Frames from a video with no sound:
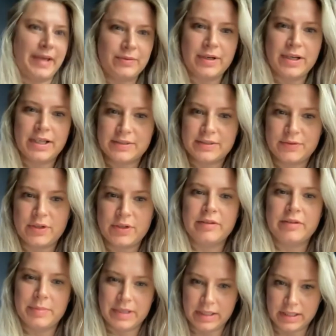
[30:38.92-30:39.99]
the main one is for
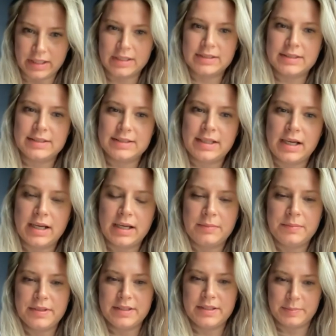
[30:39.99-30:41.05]
everybody is the
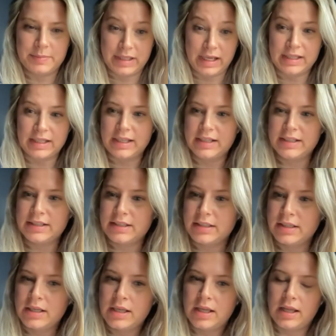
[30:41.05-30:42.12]
time, the planning.
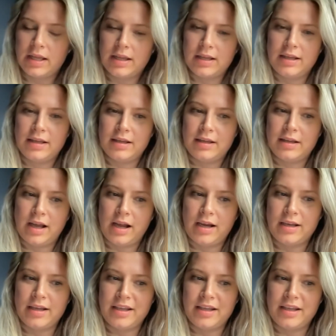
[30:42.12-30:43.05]
On